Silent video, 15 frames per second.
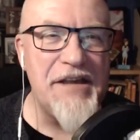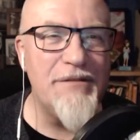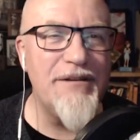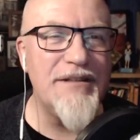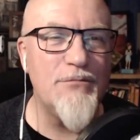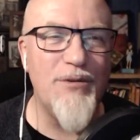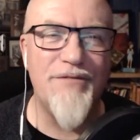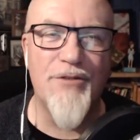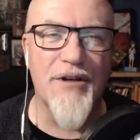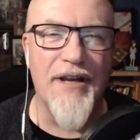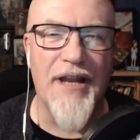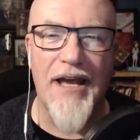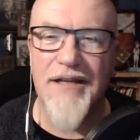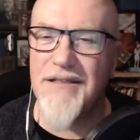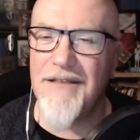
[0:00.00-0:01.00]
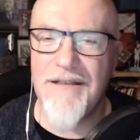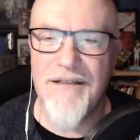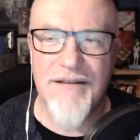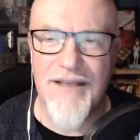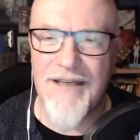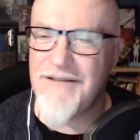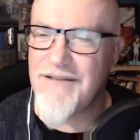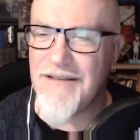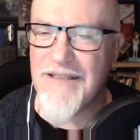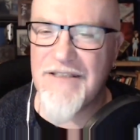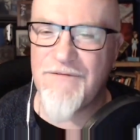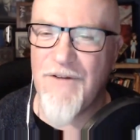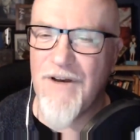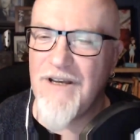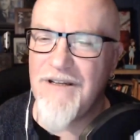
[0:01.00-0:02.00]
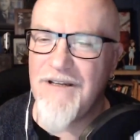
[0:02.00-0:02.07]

we've got an actor. That's fine.